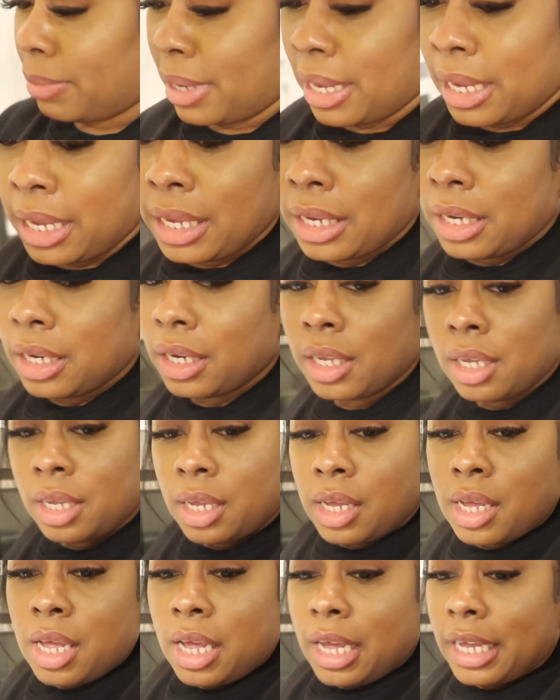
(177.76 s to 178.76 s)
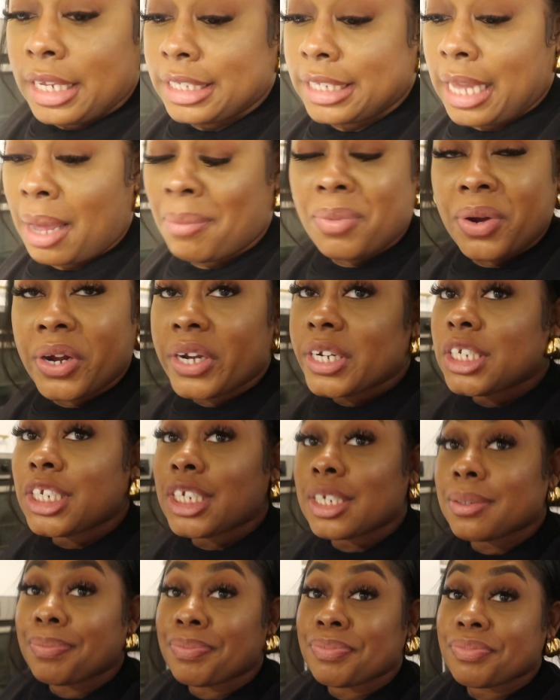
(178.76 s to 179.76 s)
making a
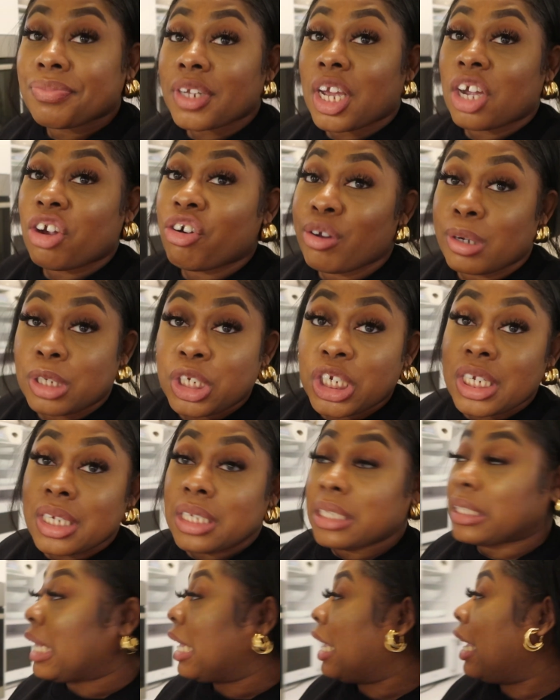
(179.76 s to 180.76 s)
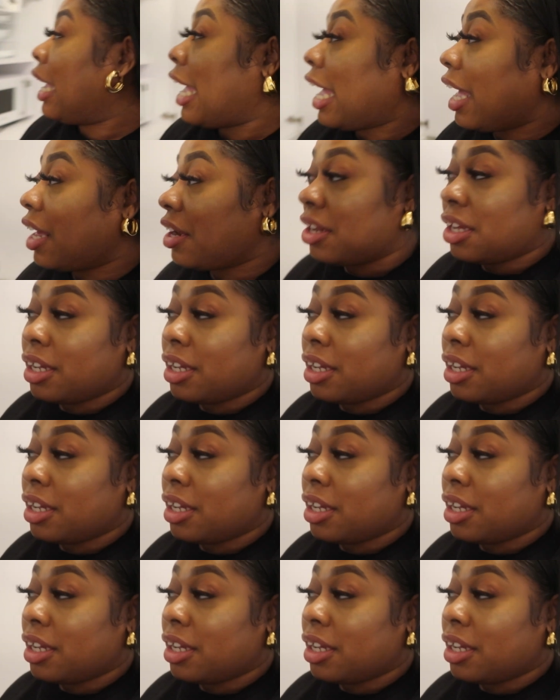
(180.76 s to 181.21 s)
sandwich, a grilled cheese, and